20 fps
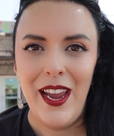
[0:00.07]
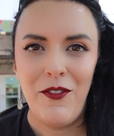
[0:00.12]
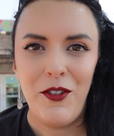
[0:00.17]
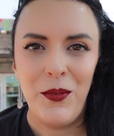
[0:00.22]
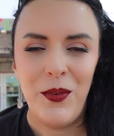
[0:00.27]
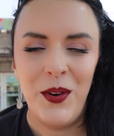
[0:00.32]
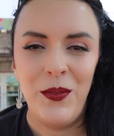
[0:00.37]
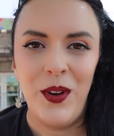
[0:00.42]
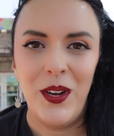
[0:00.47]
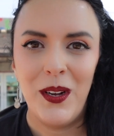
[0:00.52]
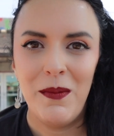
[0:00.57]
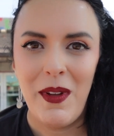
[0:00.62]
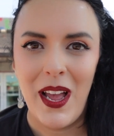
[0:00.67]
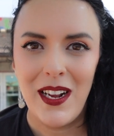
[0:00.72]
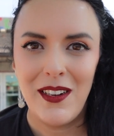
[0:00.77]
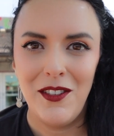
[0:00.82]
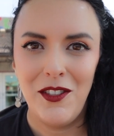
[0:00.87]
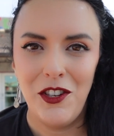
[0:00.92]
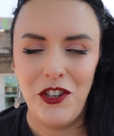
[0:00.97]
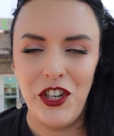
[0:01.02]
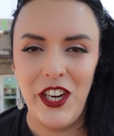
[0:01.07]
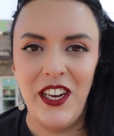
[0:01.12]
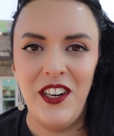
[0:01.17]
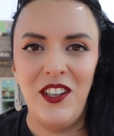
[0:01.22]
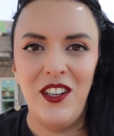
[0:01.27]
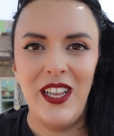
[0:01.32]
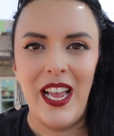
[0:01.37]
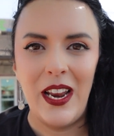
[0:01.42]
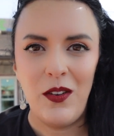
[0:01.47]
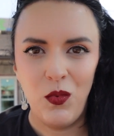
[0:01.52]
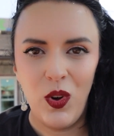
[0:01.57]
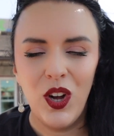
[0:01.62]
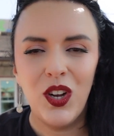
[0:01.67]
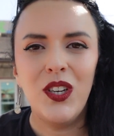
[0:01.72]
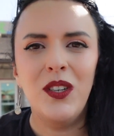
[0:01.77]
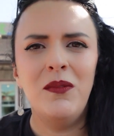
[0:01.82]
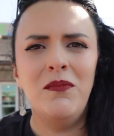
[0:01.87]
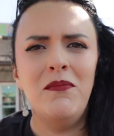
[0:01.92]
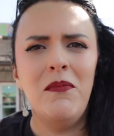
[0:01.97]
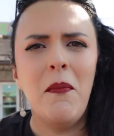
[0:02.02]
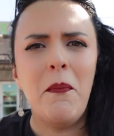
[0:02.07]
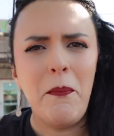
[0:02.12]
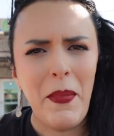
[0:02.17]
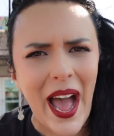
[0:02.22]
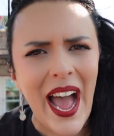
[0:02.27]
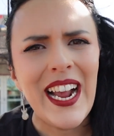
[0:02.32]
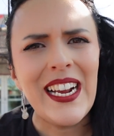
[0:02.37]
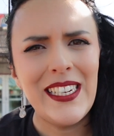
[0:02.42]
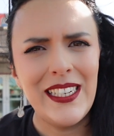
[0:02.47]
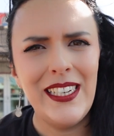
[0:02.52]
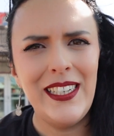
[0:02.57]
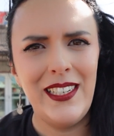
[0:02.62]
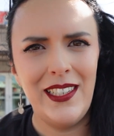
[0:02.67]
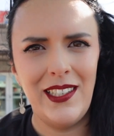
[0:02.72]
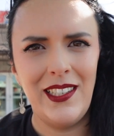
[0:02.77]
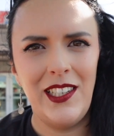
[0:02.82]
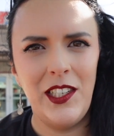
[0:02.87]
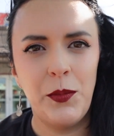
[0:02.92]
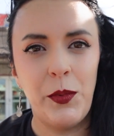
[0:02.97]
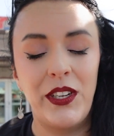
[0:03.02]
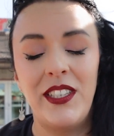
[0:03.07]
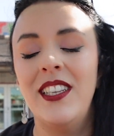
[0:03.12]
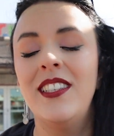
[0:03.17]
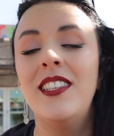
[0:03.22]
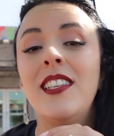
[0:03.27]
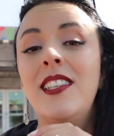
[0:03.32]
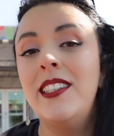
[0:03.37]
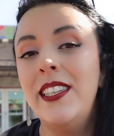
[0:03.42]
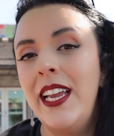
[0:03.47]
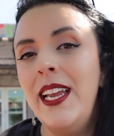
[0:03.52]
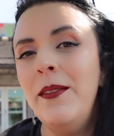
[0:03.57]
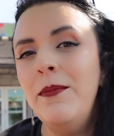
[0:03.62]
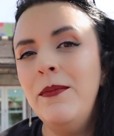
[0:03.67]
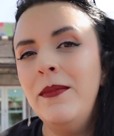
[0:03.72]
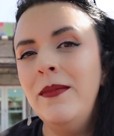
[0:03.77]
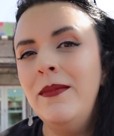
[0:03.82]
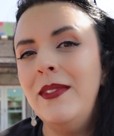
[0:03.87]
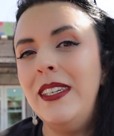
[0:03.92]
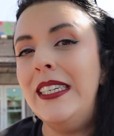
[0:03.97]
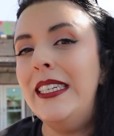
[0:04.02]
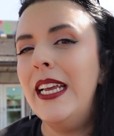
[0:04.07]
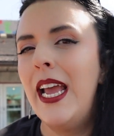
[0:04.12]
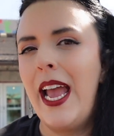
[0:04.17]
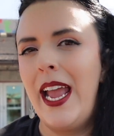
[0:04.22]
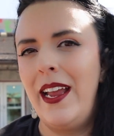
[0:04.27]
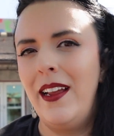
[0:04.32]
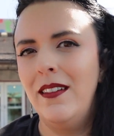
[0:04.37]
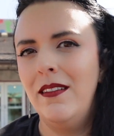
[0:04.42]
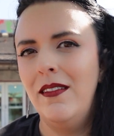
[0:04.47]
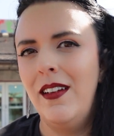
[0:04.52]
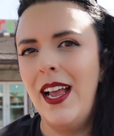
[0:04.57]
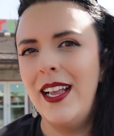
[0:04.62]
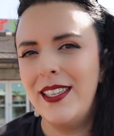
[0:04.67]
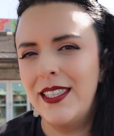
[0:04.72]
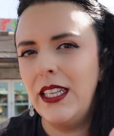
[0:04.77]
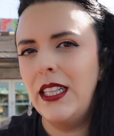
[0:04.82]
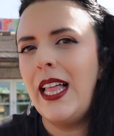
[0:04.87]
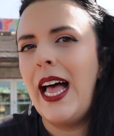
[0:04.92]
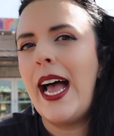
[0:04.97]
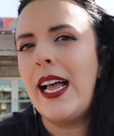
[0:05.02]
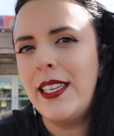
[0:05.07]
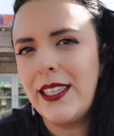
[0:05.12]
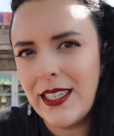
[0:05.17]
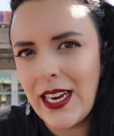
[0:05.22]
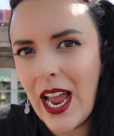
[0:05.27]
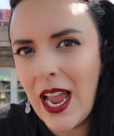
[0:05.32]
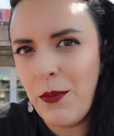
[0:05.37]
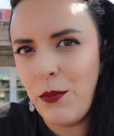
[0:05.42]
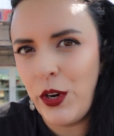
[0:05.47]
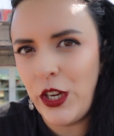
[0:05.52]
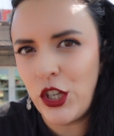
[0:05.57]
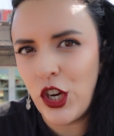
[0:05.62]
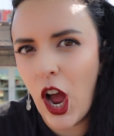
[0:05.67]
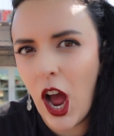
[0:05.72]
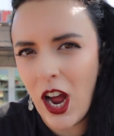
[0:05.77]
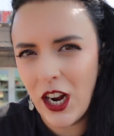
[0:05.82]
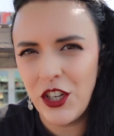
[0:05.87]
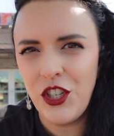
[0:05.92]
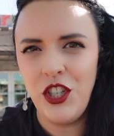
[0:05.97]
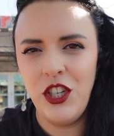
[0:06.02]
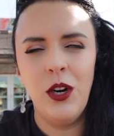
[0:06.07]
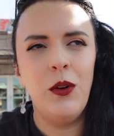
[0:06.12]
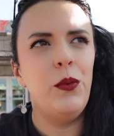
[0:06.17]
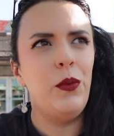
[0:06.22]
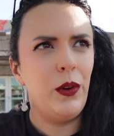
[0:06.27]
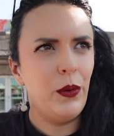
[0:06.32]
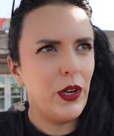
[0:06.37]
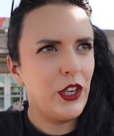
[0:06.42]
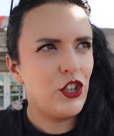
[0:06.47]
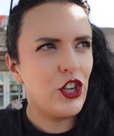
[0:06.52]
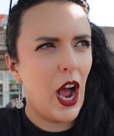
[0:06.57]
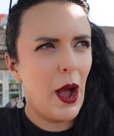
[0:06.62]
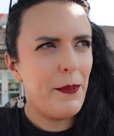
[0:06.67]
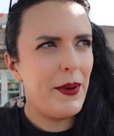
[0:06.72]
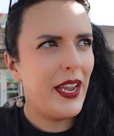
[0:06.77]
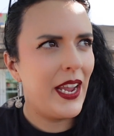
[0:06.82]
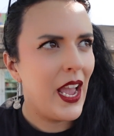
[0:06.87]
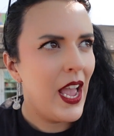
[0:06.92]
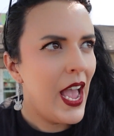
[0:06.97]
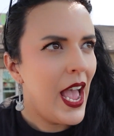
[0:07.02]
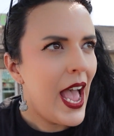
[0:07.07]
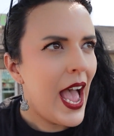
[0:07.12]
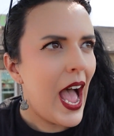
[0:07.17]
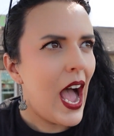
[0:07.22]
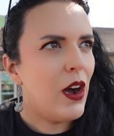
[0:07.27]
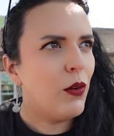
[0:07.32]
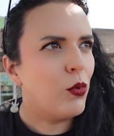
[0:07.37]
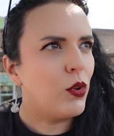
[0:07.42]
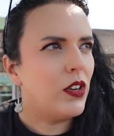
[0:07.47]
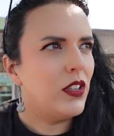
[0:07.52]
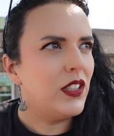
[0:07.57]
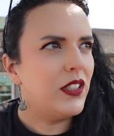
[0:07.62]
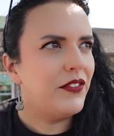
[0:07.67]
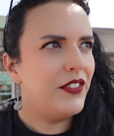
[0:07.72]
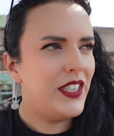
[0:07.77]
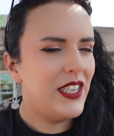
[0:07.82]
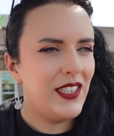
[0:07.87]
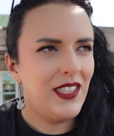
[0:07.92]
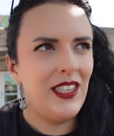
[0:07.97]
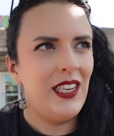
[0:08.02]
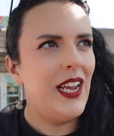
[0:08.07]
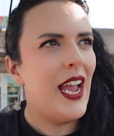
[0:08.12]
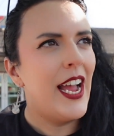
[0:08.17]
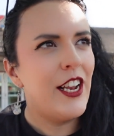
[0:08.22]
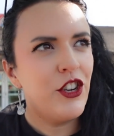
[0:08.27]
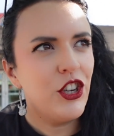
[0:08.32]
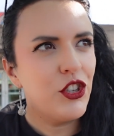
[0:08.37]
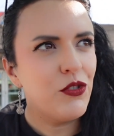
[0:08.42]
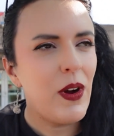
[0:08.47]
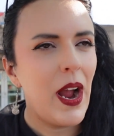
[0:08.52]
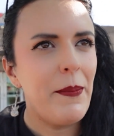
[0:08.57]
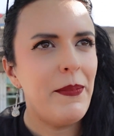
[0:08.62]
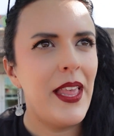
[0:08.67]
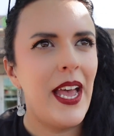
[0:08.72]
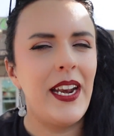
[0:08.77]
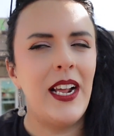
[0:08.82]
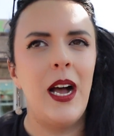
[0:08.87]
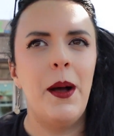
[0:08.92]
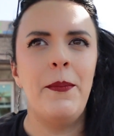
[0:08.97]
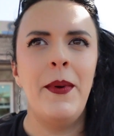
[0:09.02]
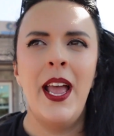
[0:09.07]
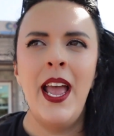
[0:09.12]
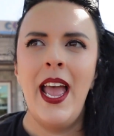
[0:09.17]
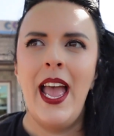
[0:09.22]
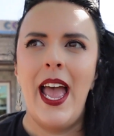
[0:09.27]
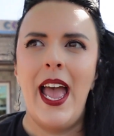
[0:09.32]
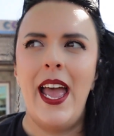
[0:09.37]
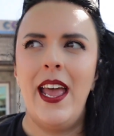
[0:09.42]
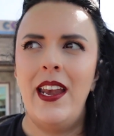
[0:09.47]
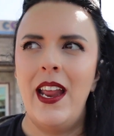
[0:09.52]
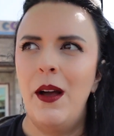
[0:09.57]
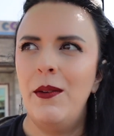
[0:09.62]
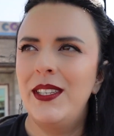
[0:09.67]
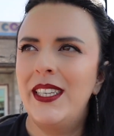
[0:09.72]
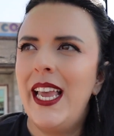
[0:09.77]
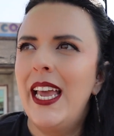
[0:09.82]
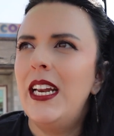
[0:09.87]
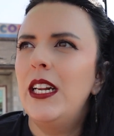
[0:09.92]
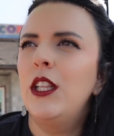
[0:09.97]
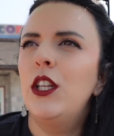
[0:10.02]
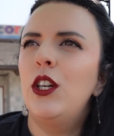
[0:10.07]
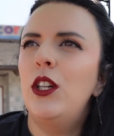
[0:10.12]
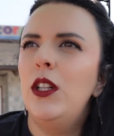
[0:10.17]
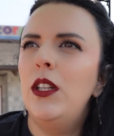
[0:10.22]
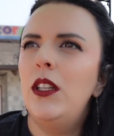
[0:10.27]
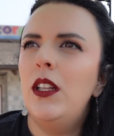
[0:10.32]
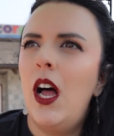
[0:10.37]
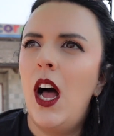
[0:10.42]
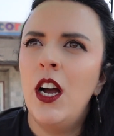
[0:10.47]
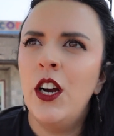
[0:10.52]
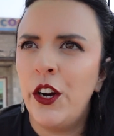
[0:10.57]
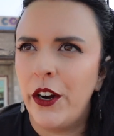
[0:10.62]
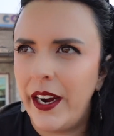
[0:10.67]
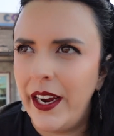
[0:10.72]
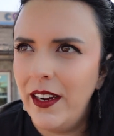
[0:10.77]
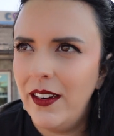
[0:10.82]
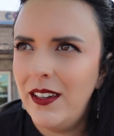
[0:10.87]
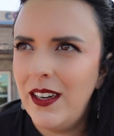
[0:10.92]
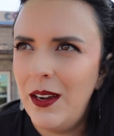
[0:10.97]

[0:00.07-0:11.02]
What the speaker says: everyone, welcome back to the channel and welcome back to Disney Springs. It's the same day as the last time we talked. You know, when we went shopping at World of Disney. I just wrapped that up and I was getting a little hungry.